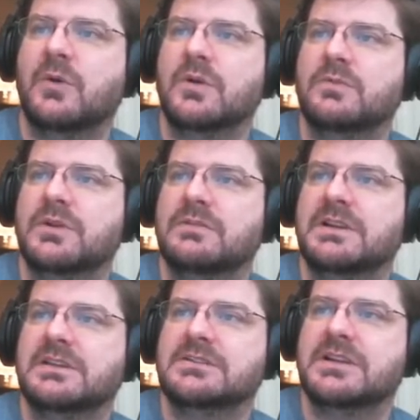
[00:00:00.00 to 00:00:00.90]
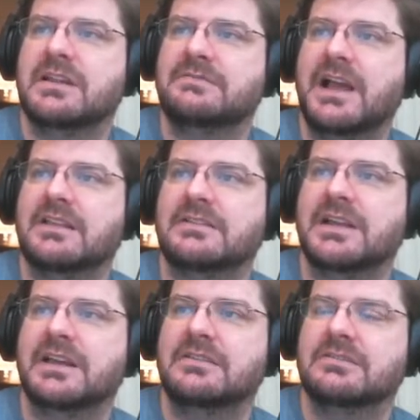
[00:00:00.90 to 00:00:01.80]
Horde Warrior went into Trial of Valor
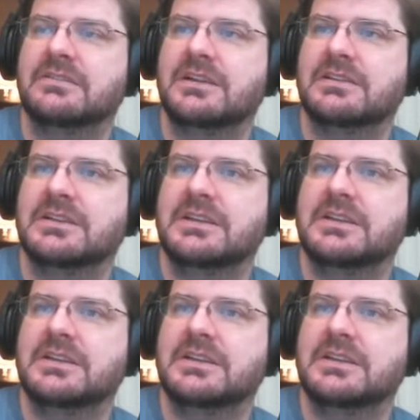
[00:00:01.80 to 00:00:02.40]
and had no luck.